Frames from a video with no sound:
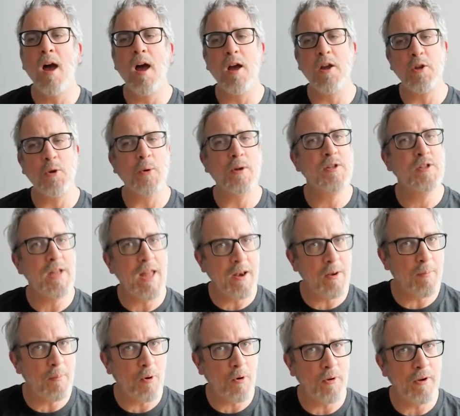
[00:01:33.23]
You
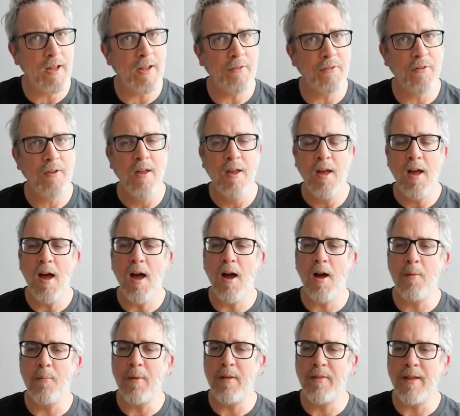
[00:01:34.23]
extend upon it,
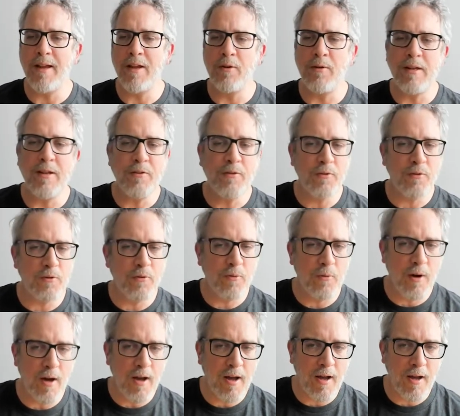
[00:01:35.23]
and then you need
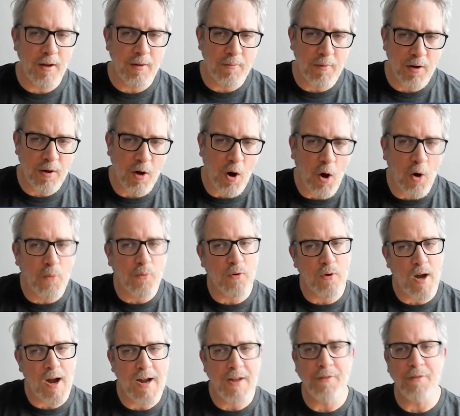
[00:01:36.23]
to
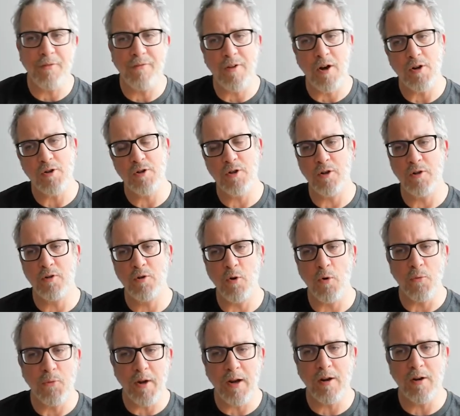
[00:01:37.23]
override the function
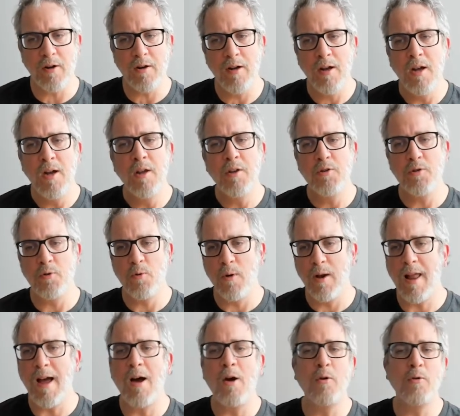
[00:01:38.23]
configure to
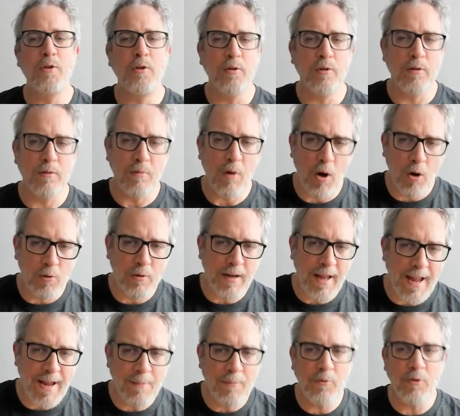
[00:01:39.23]
allow your own
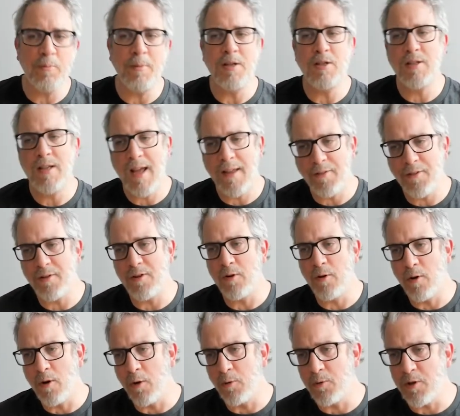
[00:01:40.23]
name to be set and
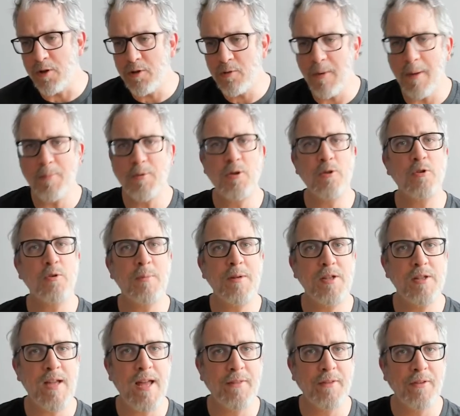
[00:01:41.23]
your own description to be
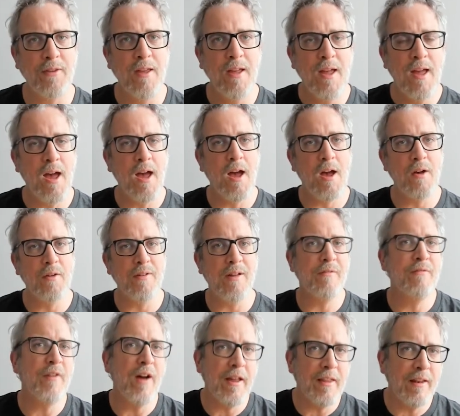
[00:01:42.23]
set.
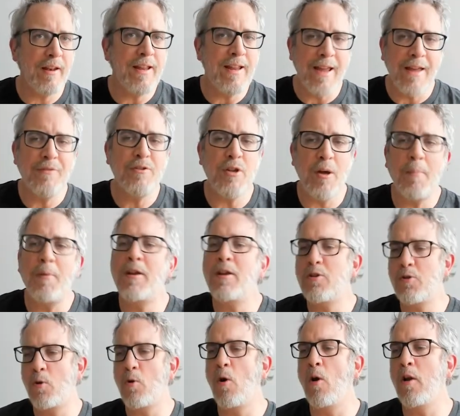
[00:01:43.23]
And finally, if
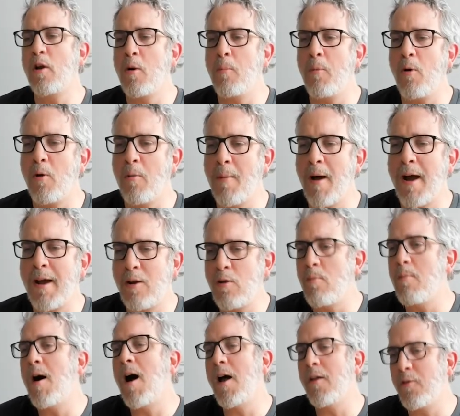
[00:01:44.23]
somebody's calling upon my
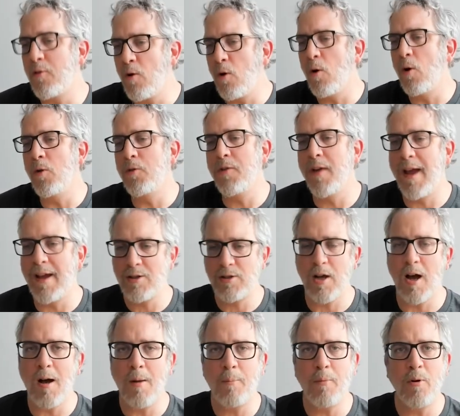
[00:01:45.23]
command called
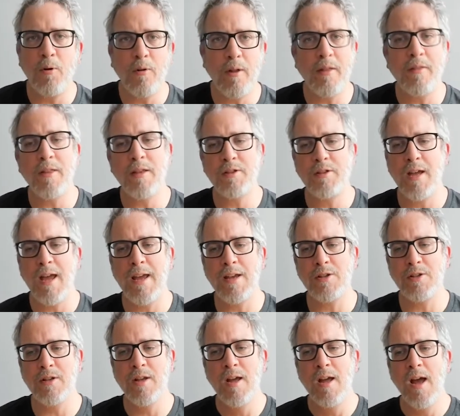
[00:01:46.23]
example, in this
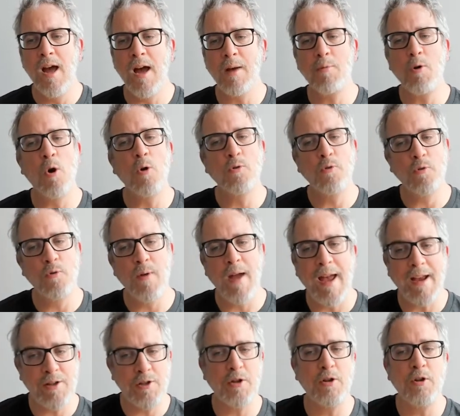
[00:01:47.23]
case, I'm going to
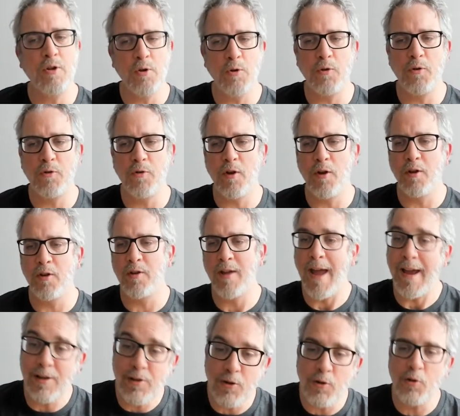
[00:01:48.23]
execute the
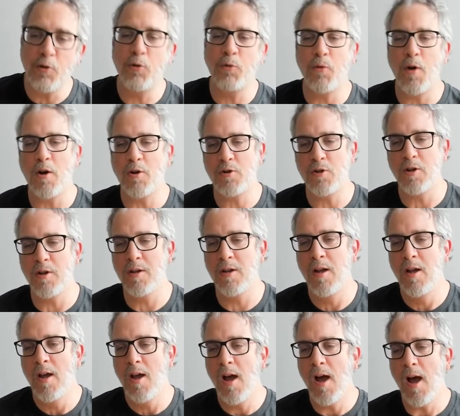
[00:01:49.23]
execute
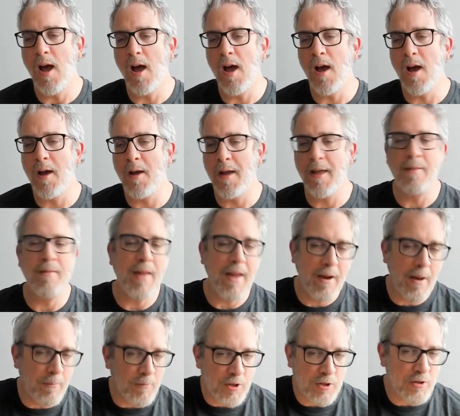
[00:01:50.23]
function, and
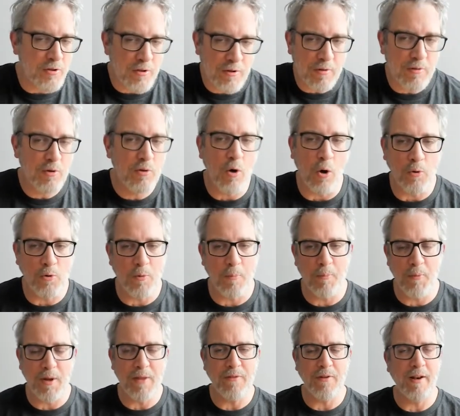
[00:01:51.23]
I'm just going to
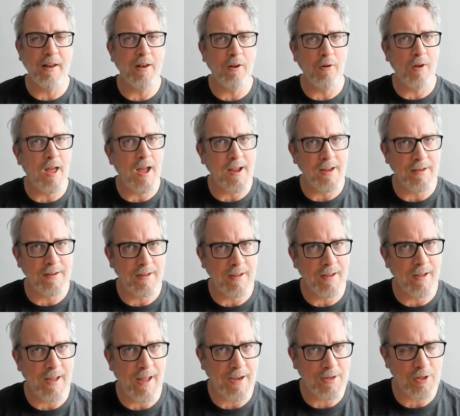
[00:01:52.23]
print a little line
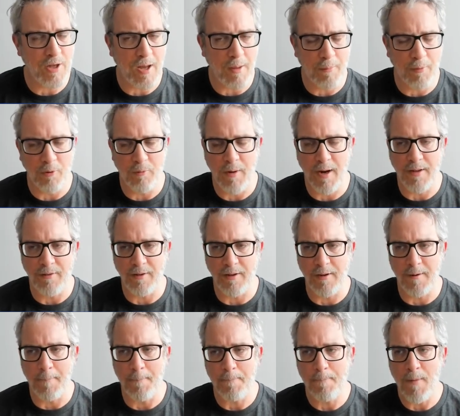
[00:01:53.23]
example right
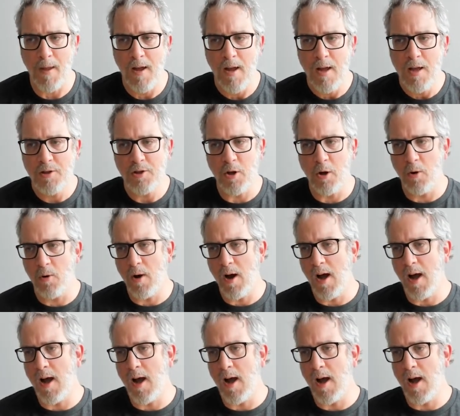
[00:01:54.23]
here. So